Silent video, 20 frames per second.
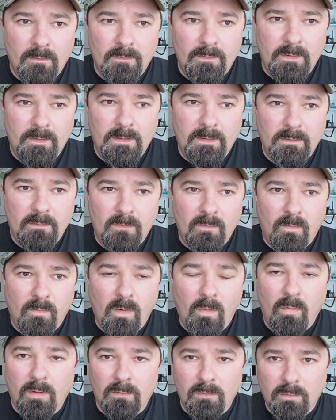the
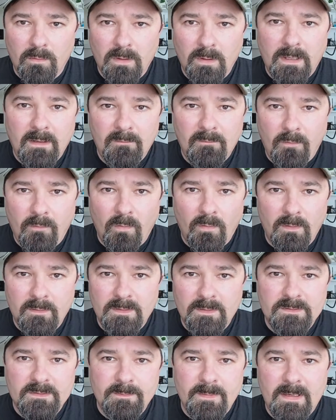what we're looking for in
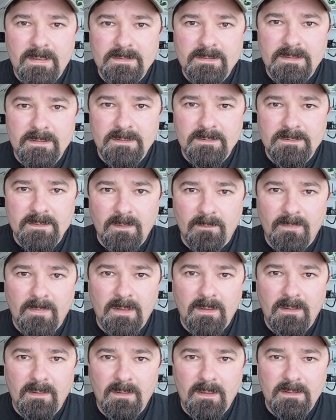this space is
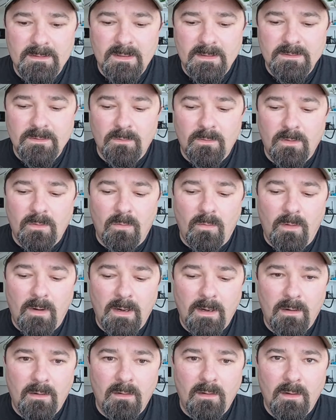something that doesn't
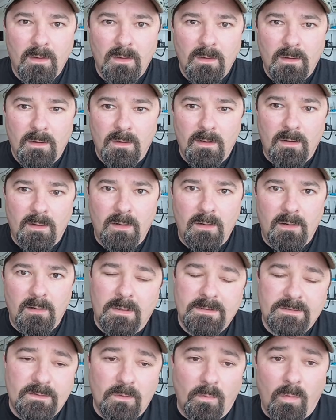require.
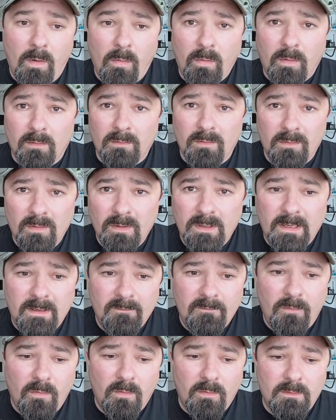Uh, so what we're
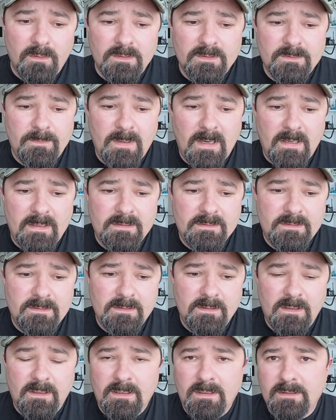looking for in the space
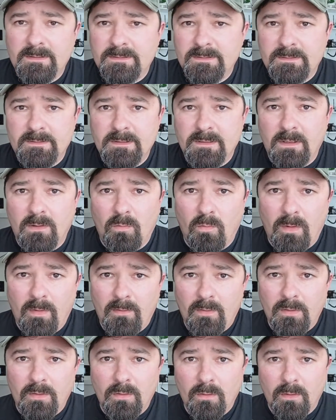is, you know,
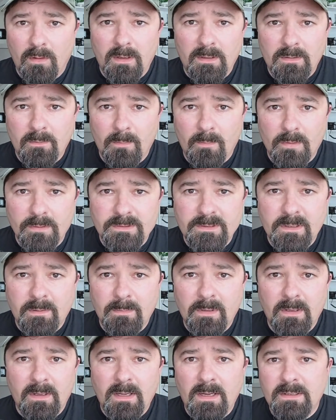whether you're into emergency
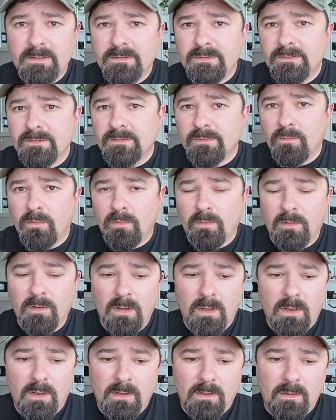communications or
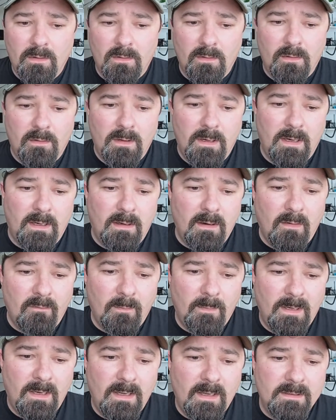you're a
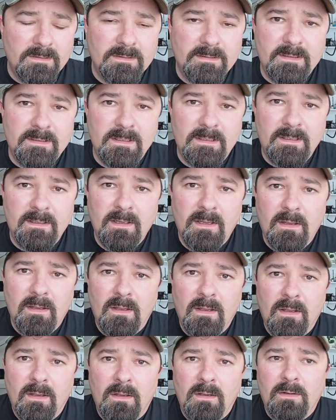government entity,
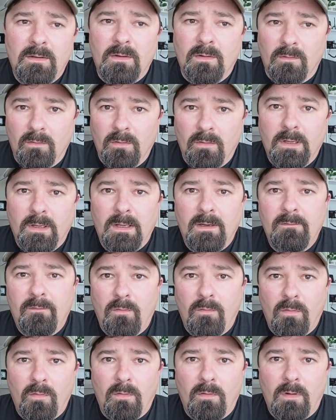you're looking
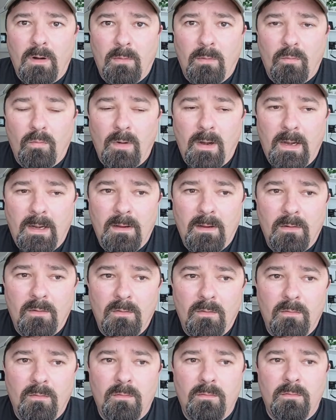for a
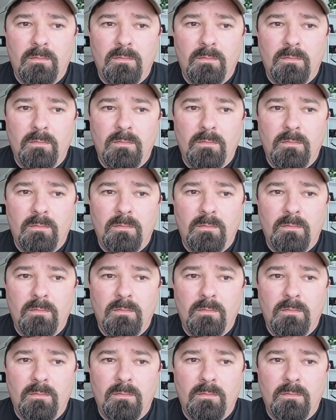radio